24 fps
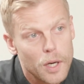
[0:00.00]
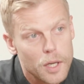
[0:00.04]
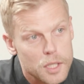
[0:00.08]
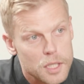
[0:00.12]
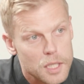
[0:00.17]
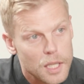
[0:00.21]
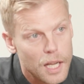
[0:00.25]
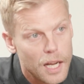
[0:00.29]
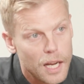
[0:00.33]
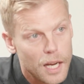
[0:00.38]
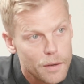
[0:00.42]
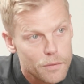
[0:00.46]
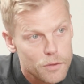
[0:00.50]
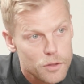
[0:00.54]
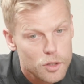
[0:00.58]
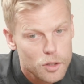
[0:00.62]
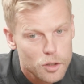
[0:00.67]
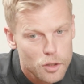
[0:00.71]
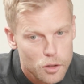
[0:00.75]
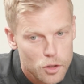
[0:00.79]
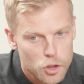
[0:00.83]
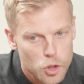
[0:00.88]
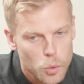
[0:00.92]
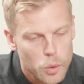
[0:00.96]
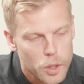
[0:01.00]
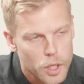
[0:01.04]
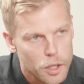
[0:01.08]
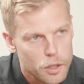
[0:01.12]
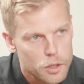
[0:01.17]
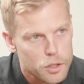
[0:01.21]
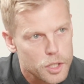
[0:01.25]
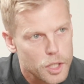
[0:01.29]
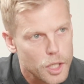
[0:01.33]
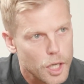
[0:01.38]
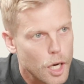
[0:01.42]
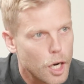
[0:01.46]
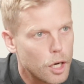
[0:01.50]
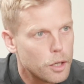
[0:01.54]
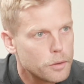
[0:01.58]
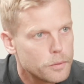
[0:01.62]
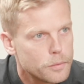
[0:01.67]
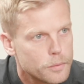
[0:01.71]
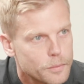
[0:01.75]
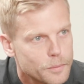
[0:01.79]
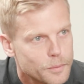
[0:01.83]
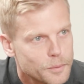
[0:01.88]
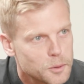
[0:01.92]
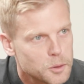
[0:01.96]
Lives 2 years ago.
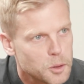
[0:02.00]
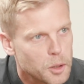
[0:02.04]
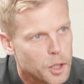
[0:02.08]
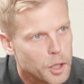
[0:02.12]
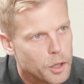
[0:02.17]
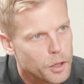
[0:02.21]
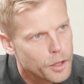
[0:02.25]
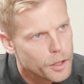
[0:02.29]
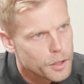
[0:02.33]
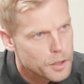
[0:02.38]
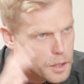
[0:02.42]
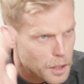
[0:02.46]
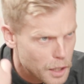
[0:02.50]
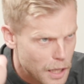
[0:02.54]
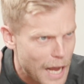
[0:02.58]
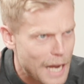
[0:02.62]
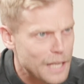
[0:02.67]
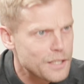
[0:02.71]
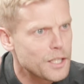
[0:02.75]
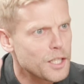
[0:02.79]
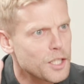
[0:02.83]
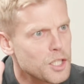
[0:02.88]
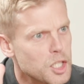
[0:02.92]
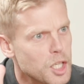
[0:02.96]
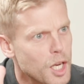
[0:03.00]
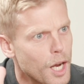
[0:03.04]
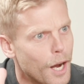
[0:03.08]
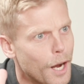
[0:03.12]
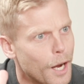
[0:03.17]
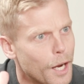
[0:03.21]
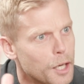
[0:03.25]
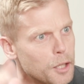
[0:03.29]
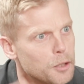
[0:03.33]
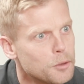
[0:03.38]
So here is classics guy